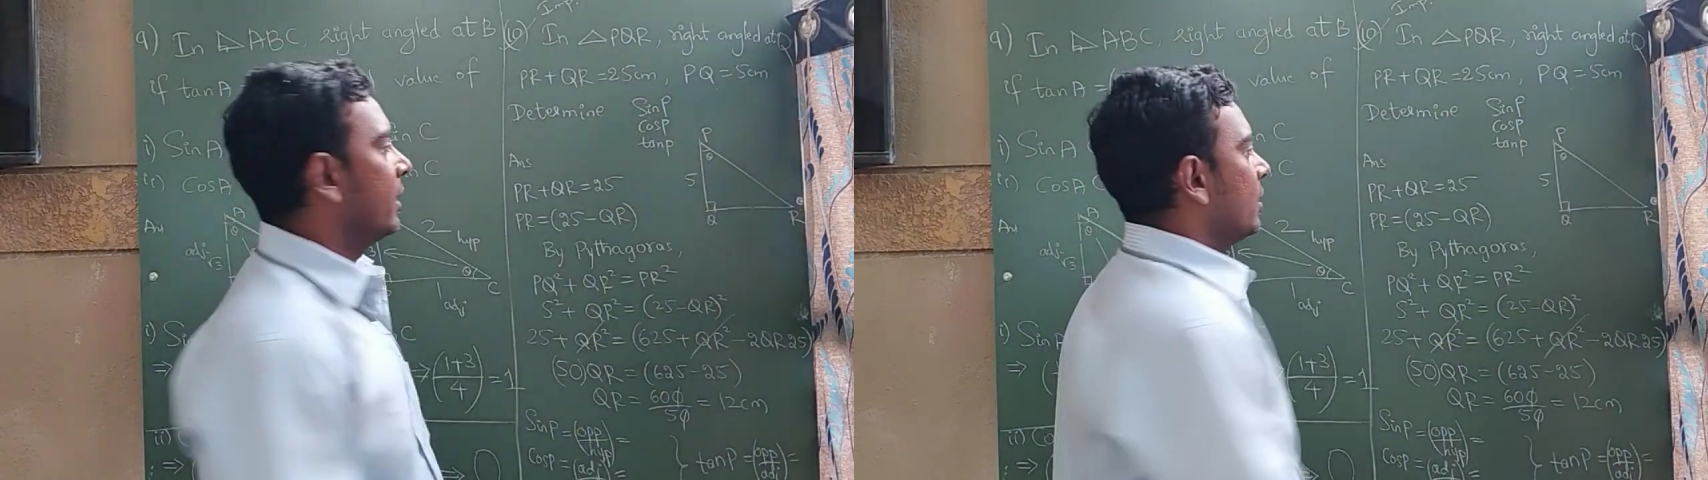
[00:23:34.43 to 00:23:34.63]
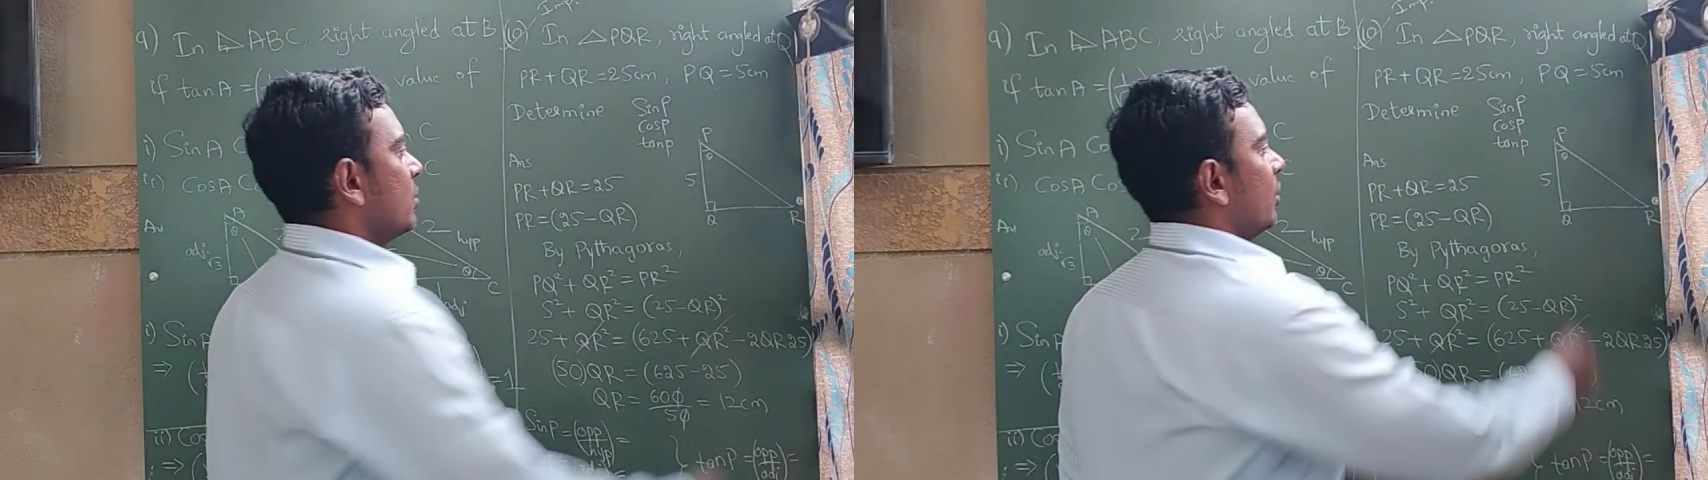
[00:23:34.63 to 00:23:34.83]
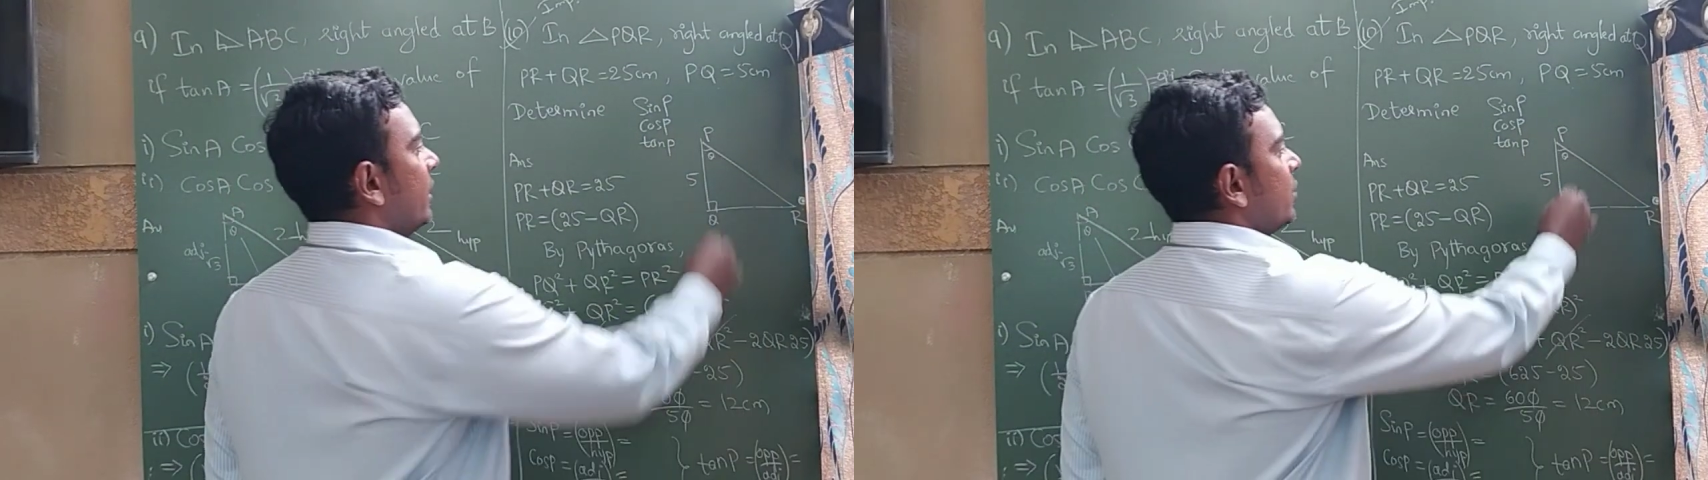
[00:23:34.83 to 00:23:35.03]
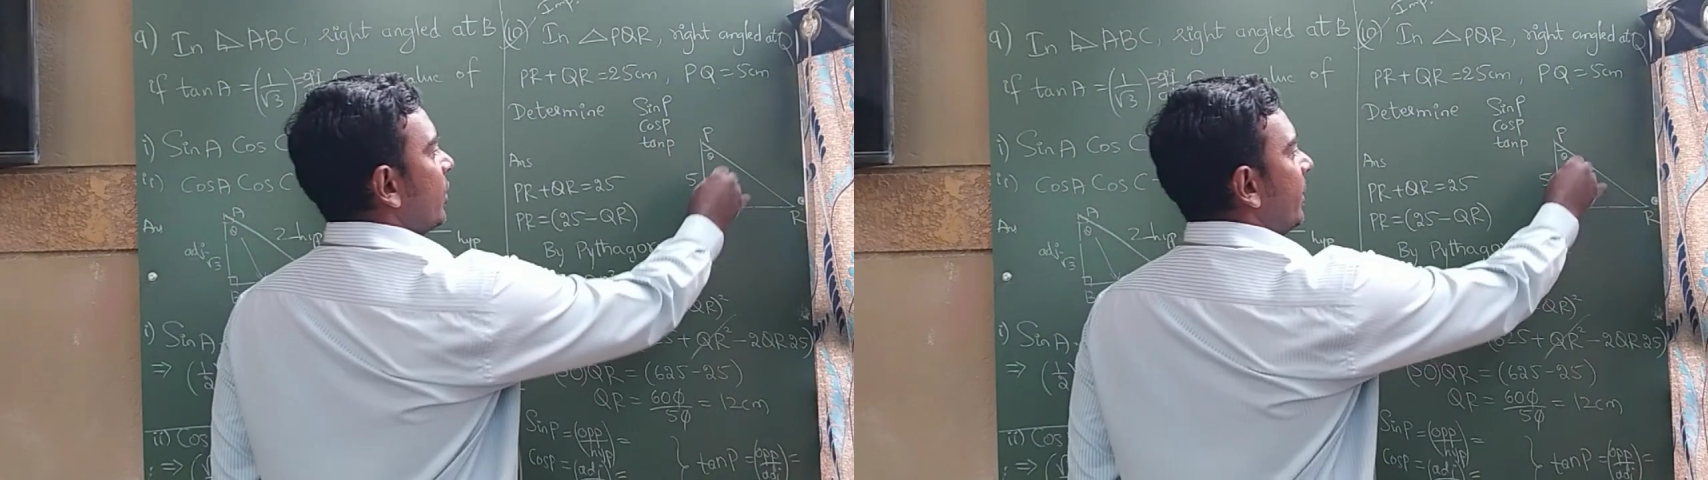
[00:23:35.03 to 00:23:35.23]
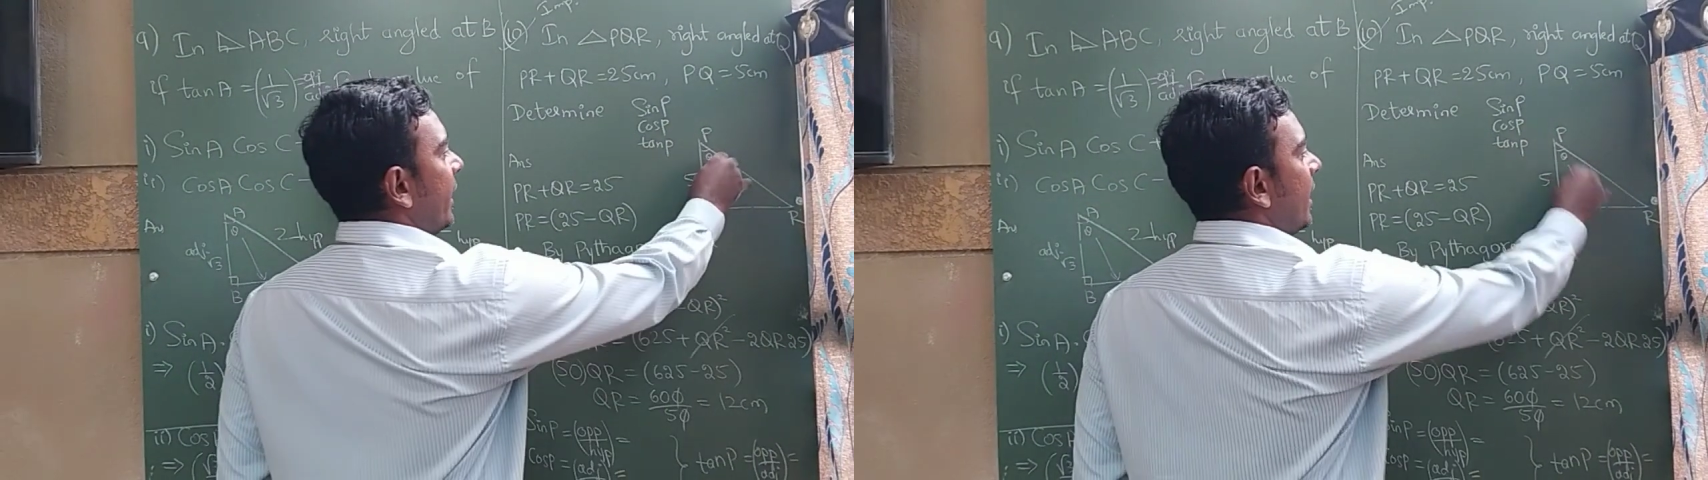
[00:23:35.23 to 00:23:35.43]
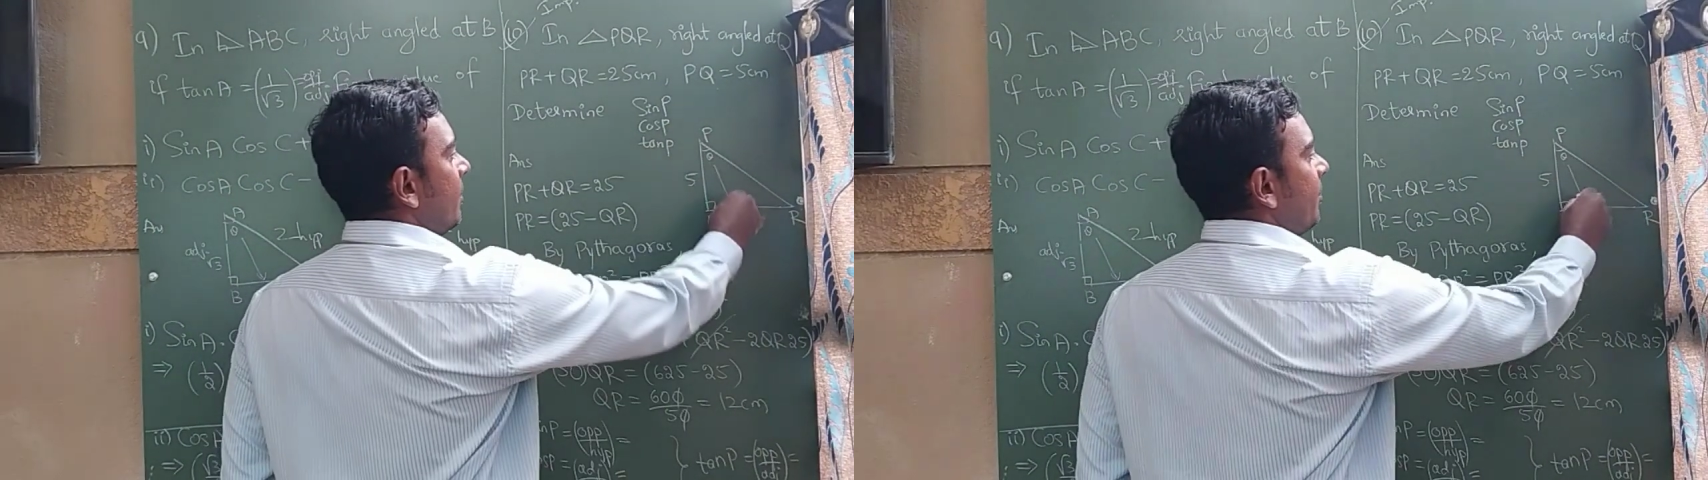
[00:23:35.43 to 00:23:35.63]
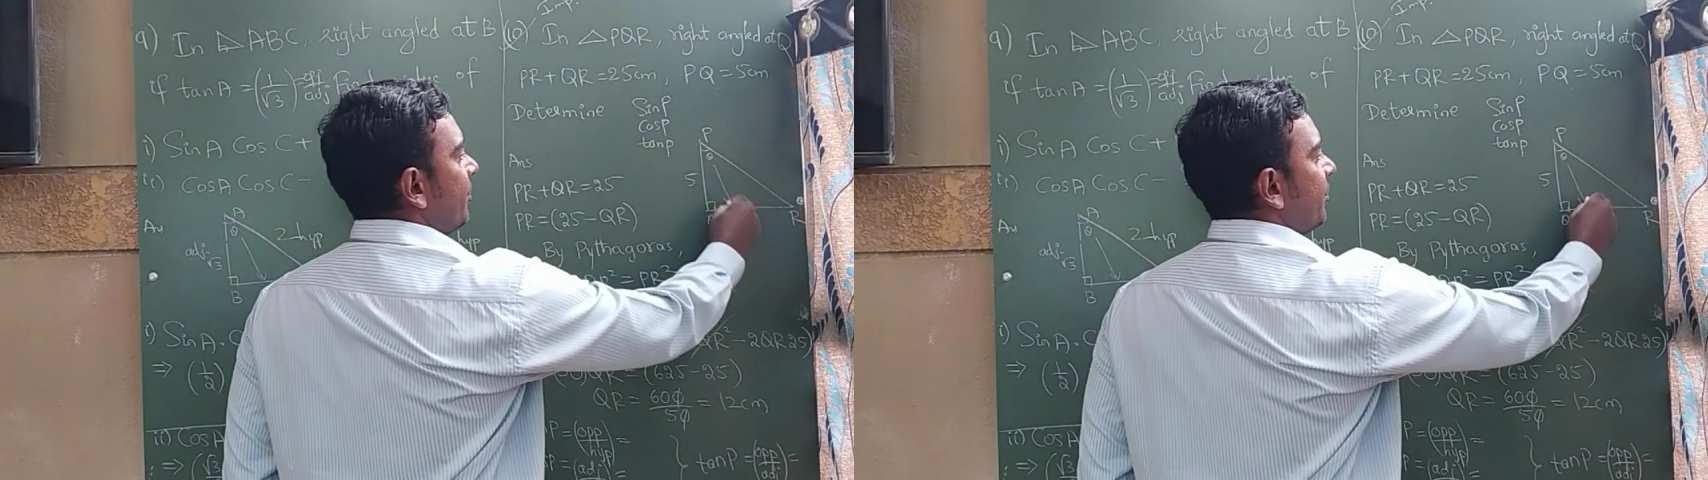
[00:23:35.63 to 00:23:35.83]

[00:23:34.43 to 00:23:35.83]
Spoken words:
So this will become